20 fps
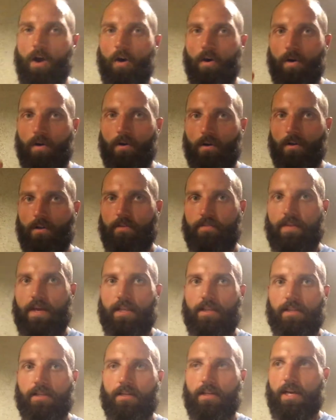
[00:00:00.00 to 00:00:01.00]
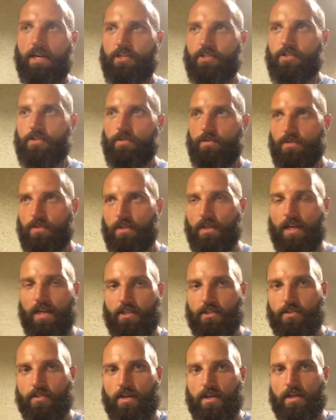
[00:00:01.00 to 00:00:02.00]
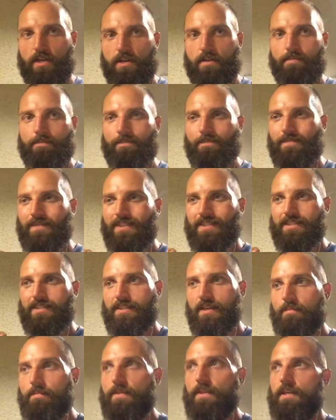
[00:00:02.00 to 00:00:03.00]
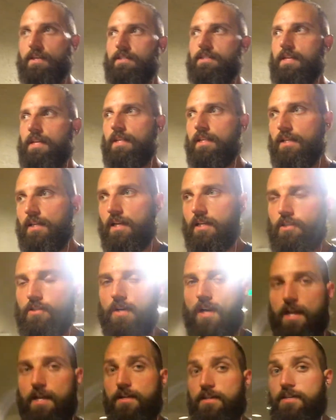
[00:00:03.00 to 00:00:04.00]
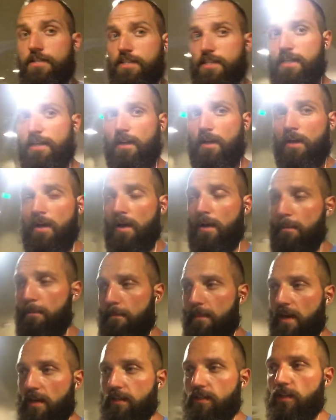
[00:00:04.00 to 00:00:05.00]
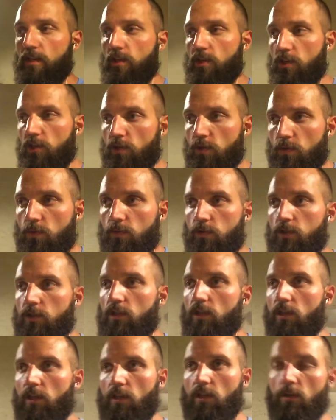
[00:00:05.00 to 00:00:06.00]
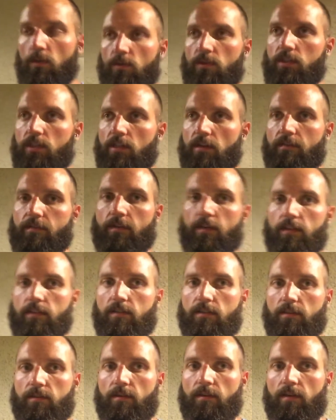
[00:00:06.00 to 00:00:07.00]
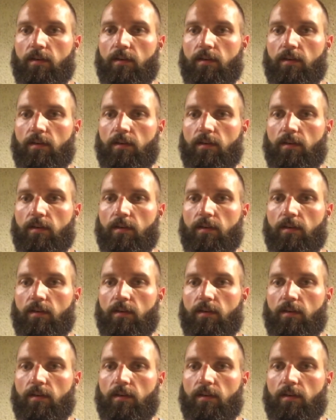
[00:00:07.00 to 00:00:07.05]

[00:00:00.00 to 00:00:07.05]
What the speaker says: all of that those little extra somethings, that little extra energy makes a huge, huge difference.